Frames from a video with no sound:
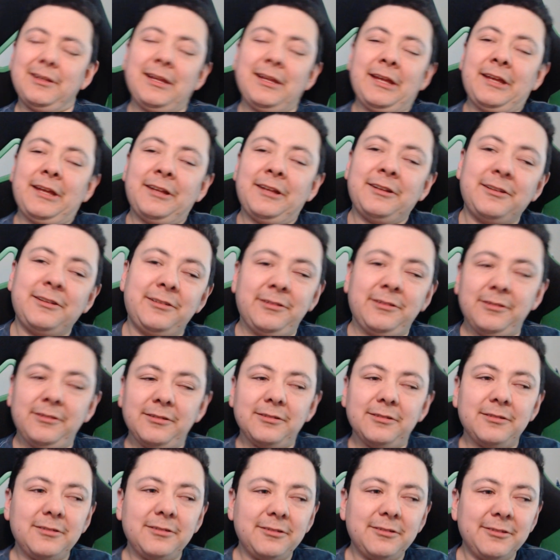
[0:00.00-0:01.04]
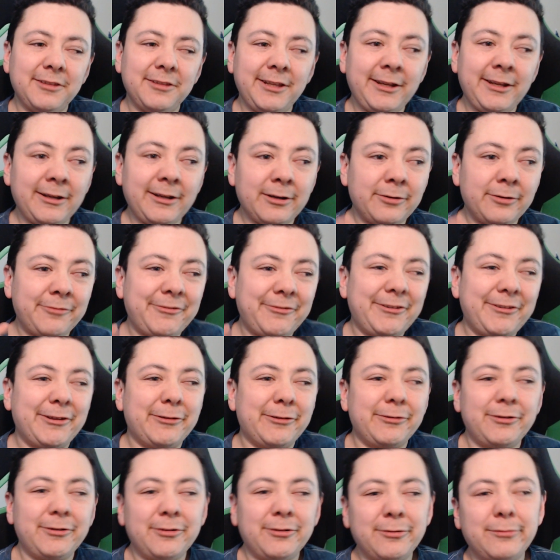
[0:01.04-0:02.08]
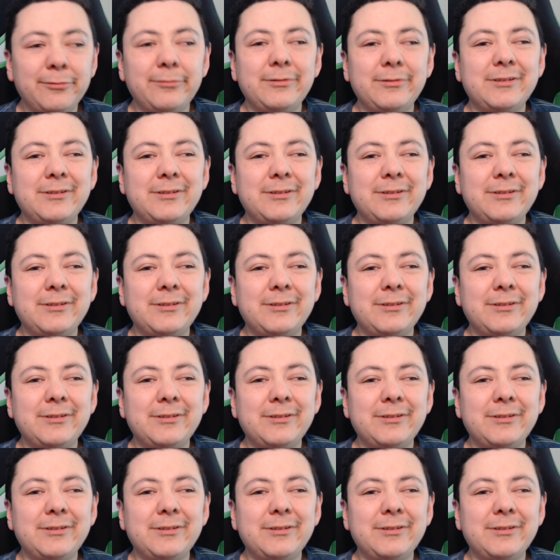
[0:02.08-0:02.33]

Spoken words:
and Leo, if you don't know,